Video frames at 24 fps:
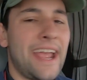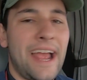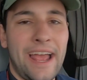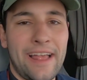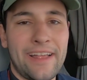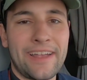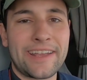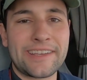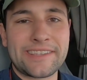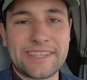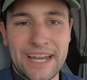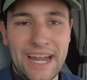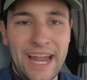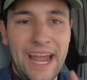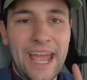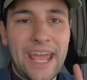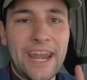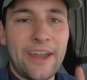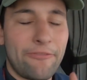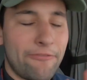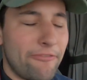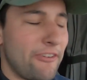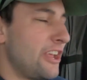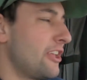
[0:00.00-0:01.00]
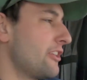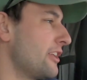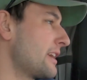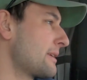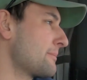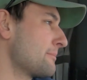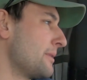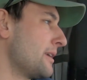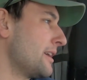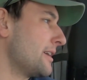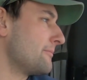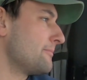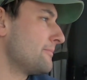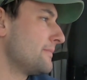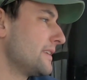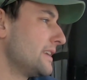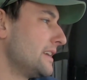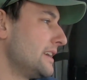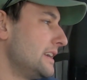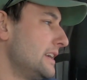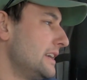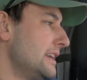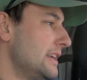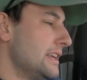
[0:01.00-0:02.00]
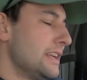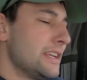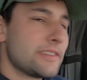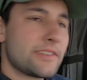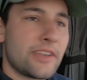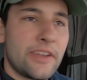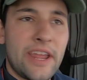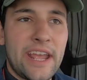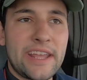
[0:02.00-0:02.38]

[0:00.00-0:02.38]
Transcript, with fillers: I, like I said, I had a feeling, but... So